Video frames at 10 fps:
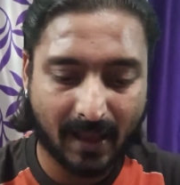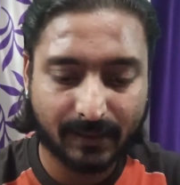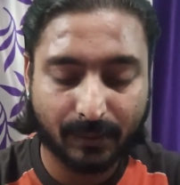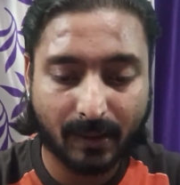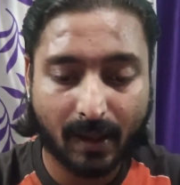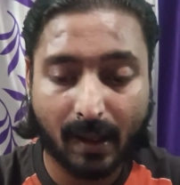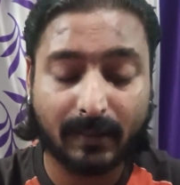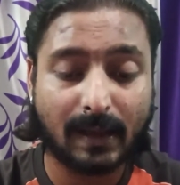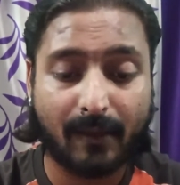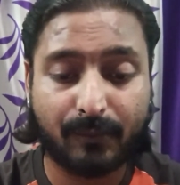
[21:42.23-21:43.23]
as
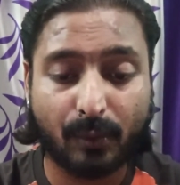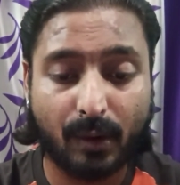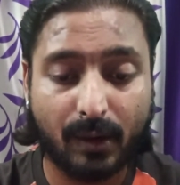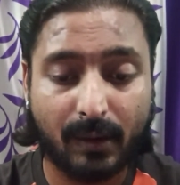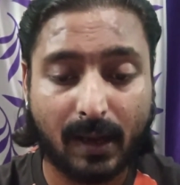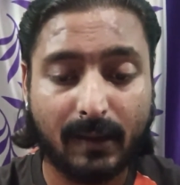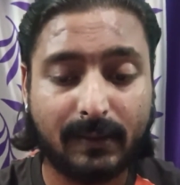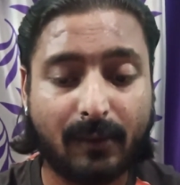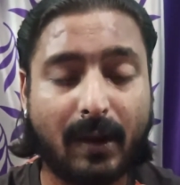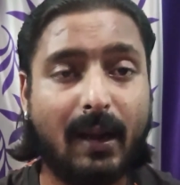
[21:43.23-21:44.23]
I have told you, that
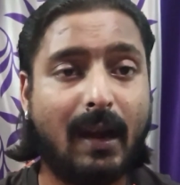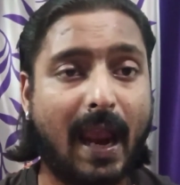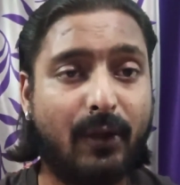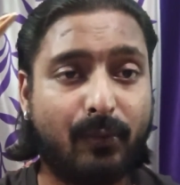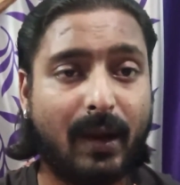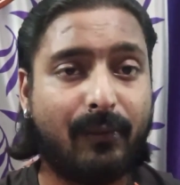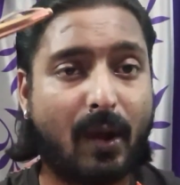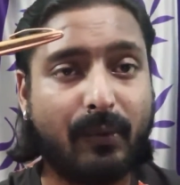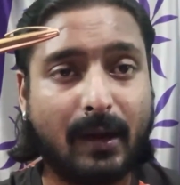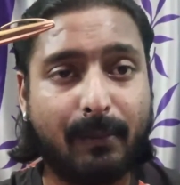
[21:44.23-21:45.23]
is a very lightweight
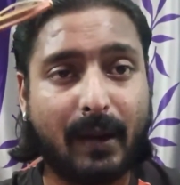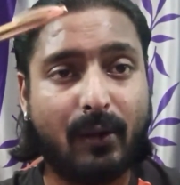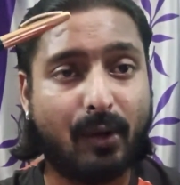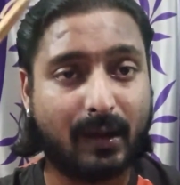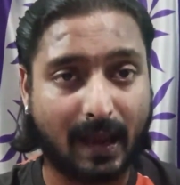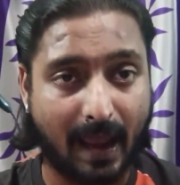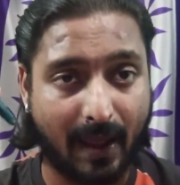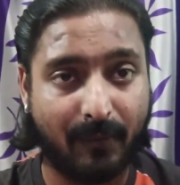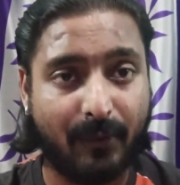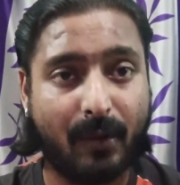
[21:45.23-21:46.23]
fountain pen, not
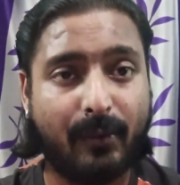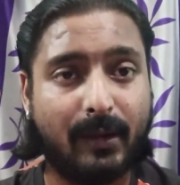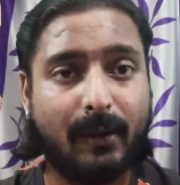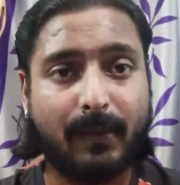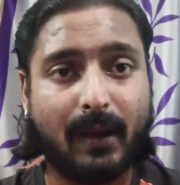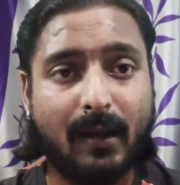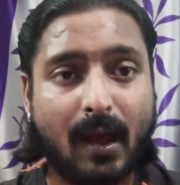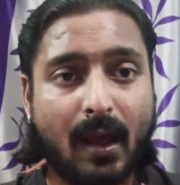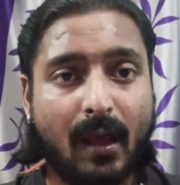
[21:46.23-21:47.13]
heavy fountain pen.